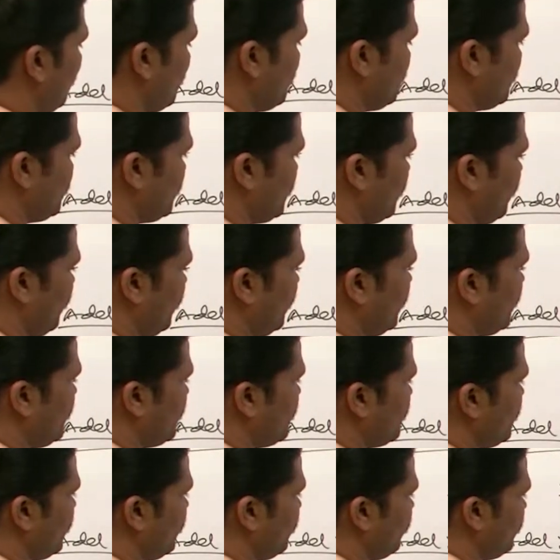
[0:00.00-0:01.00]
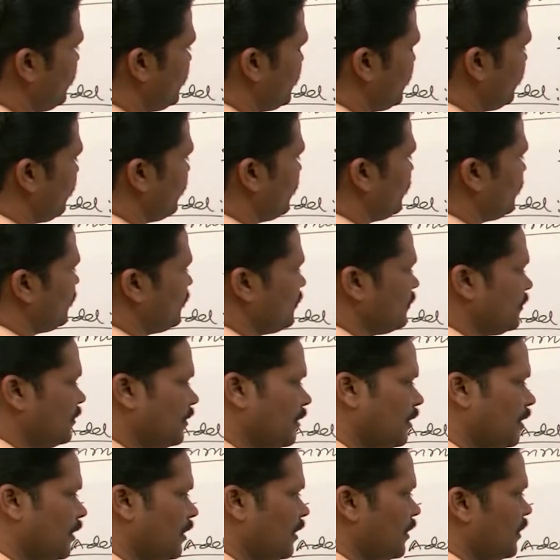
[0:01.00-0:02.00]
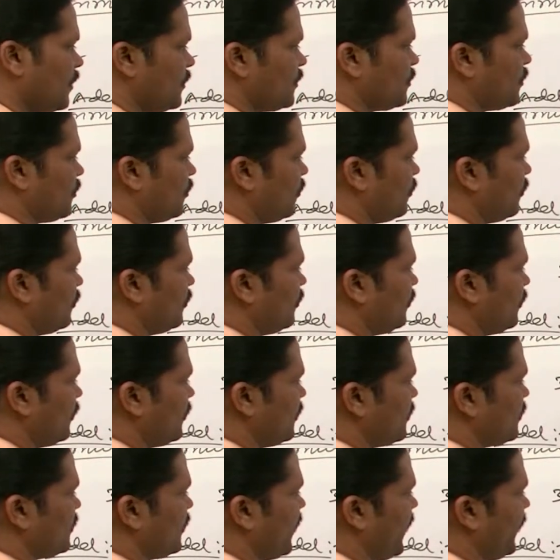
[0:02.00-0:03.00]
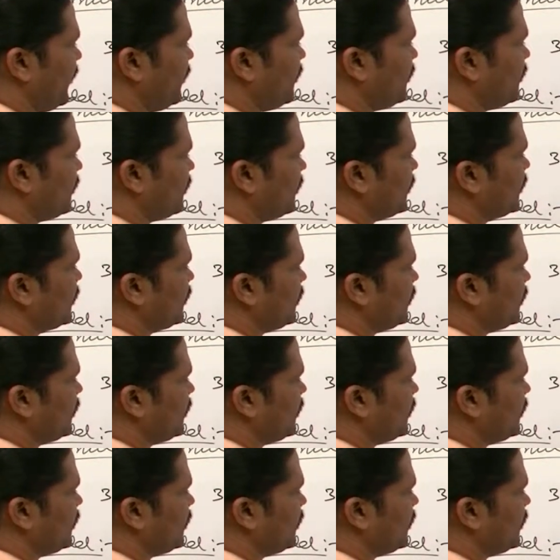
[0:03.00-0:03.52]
7 is equal to 7, so it is right,